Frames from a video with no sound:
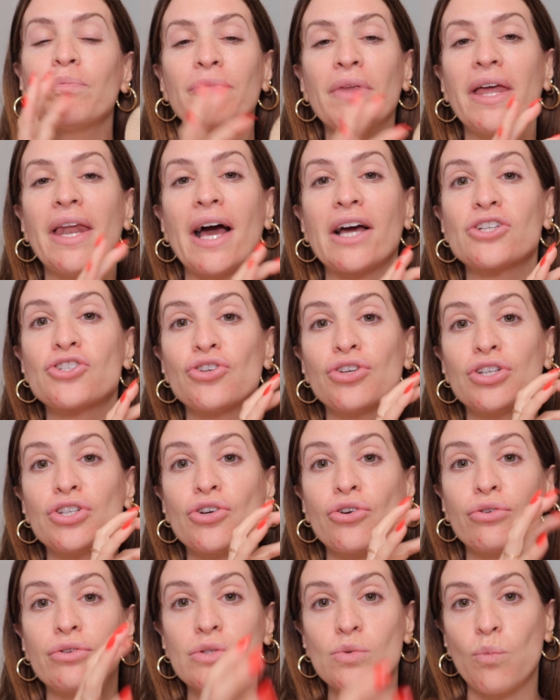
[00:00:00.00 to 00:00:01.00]
it actually
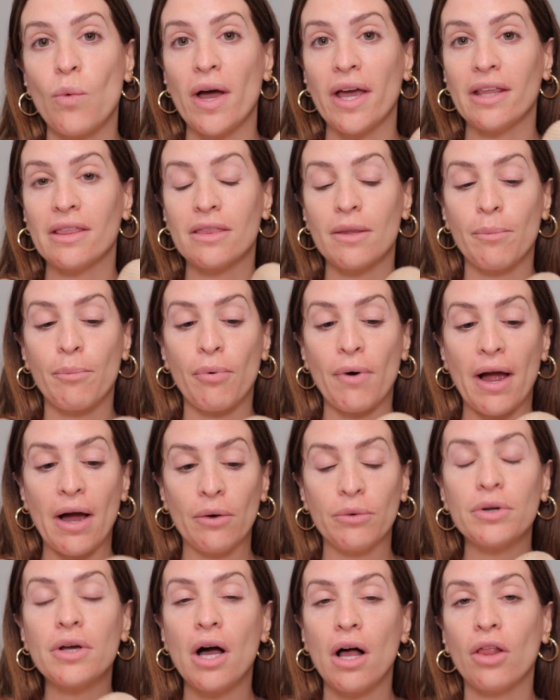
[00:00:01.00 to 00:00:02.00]
turns white. The
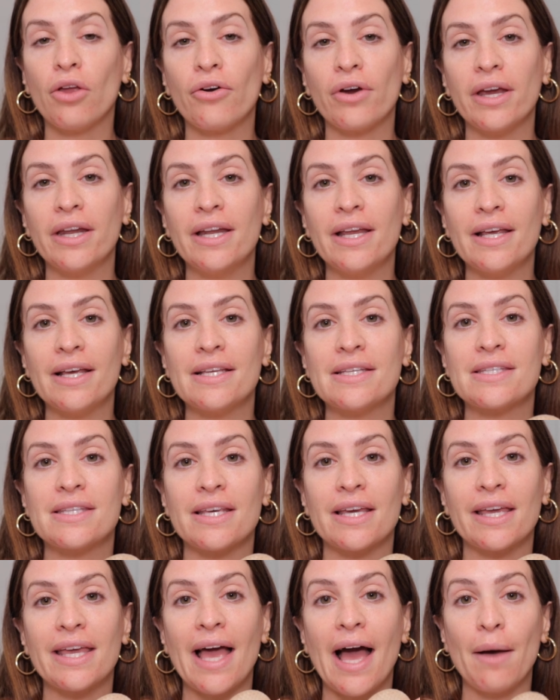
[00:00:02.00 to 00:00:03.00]
brown color in it is
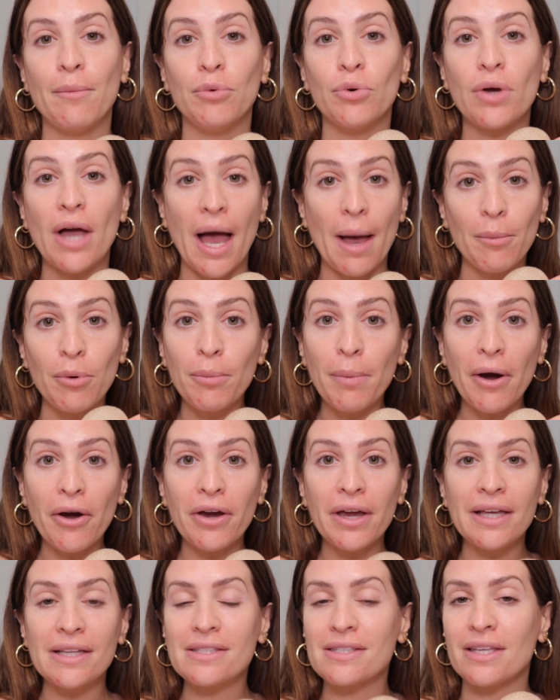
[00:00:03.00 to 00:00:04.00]
the
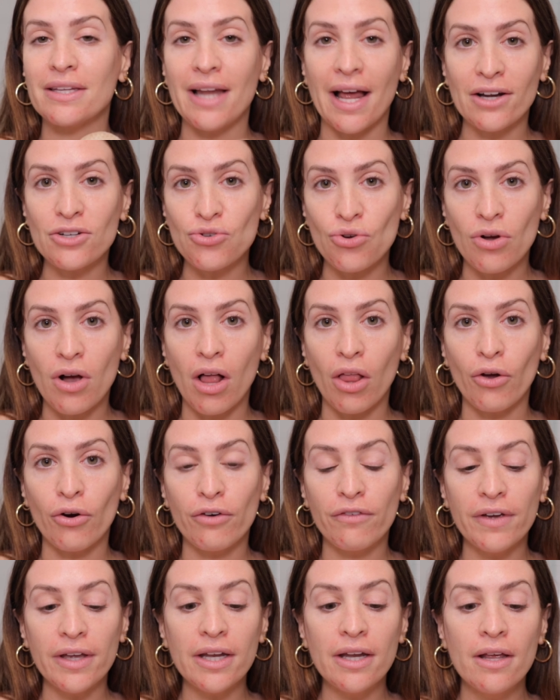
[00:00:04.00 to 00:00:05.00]
camelberry. It's the natural color
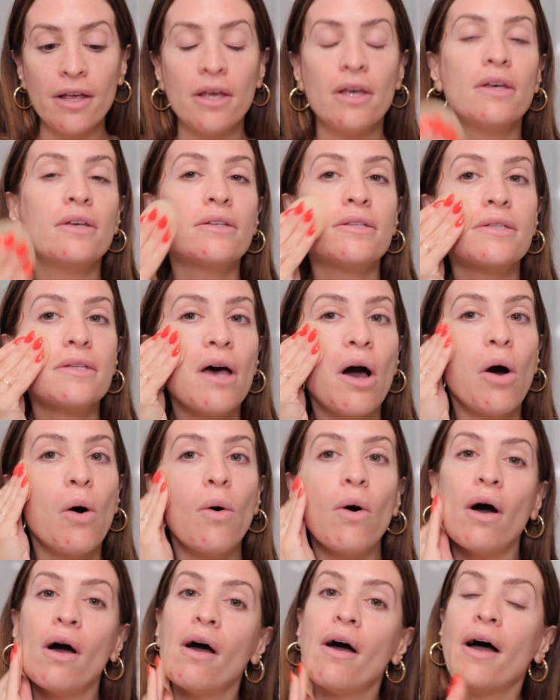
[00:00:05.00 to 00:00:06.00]
of it.
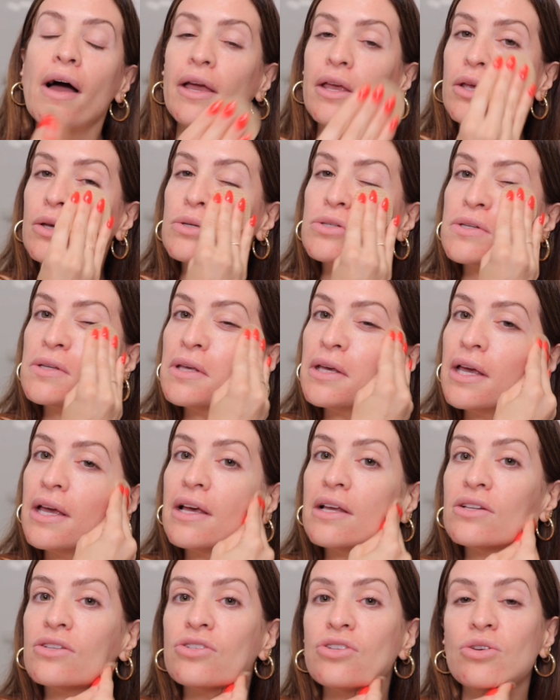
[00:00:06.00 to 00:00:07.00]
So I
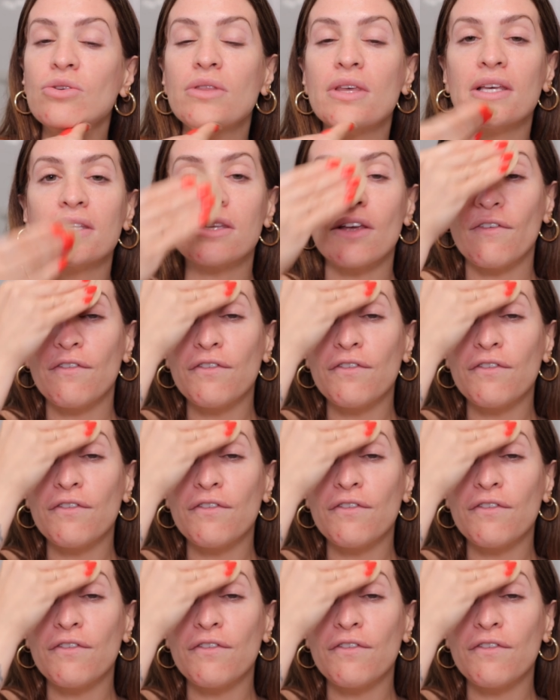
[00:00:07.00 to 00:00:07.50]
usually do this a